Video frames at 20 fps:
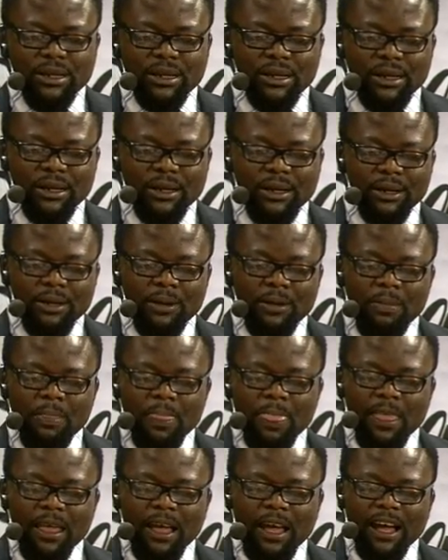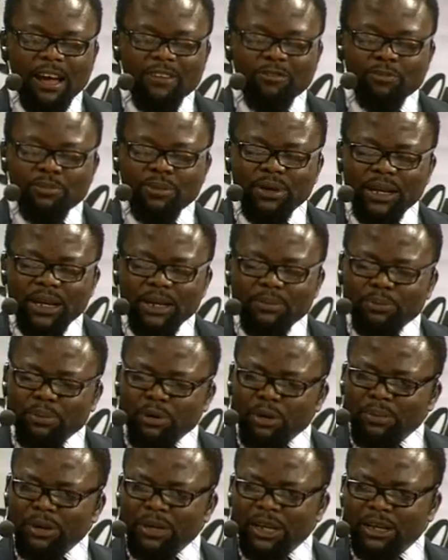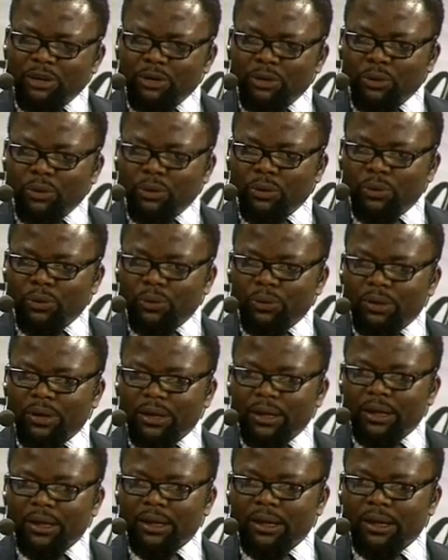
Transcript: I have played prominent role